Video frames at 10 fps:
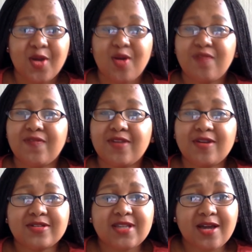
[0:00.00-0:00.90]
of
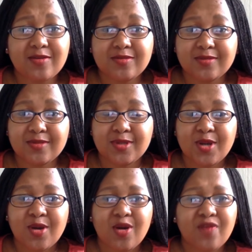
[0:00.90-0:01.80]
lockdown,
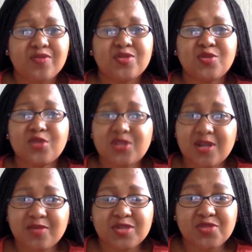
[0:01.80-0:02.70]
of social
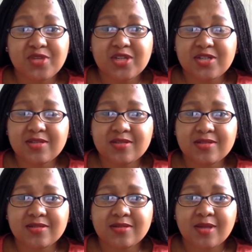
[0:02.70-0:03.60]

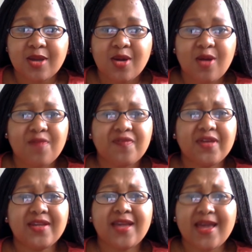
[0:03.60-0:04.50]
restrictions, of
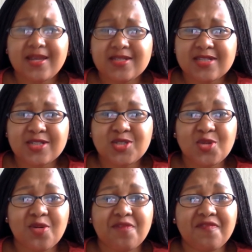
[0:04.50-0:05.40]
inaccess
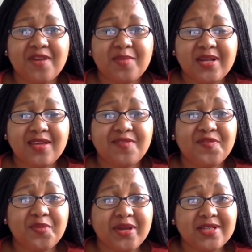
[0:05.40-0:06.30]
to our family,
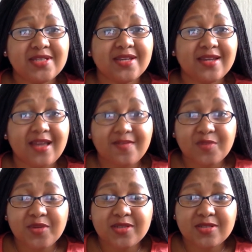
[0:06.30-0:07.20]
friends and loved
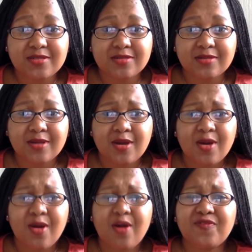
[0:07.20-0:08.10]
ones,
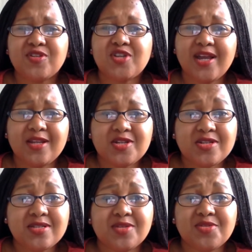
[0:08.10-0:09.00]
of challenges and